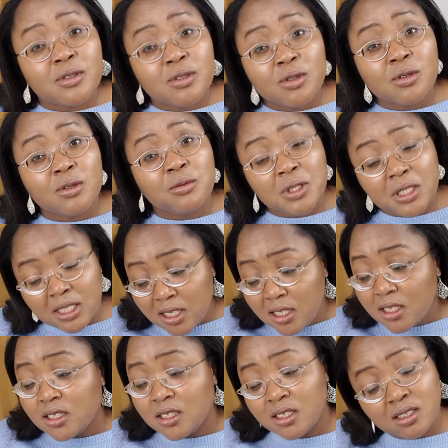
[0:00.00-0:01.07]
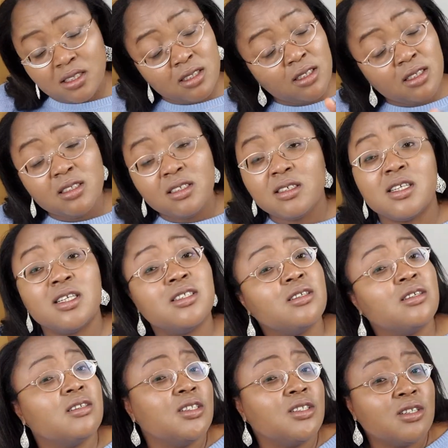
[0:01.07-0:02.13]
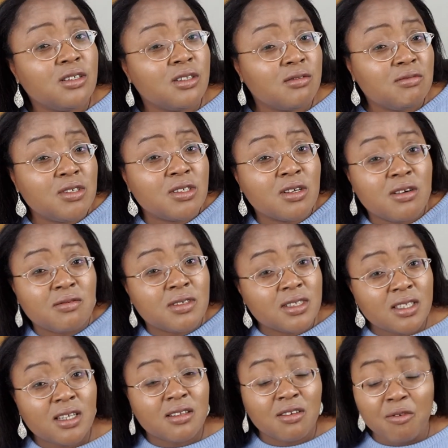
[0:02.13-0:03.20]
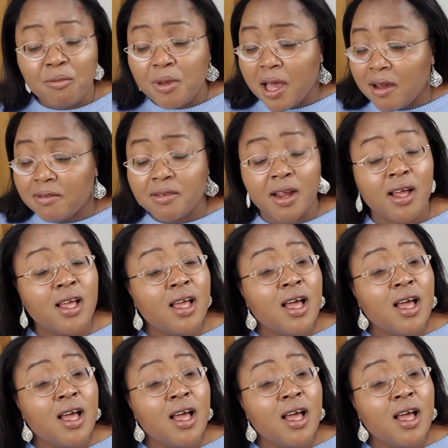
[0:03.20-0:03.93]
So we need the restoration of the sovereign state of Biafra.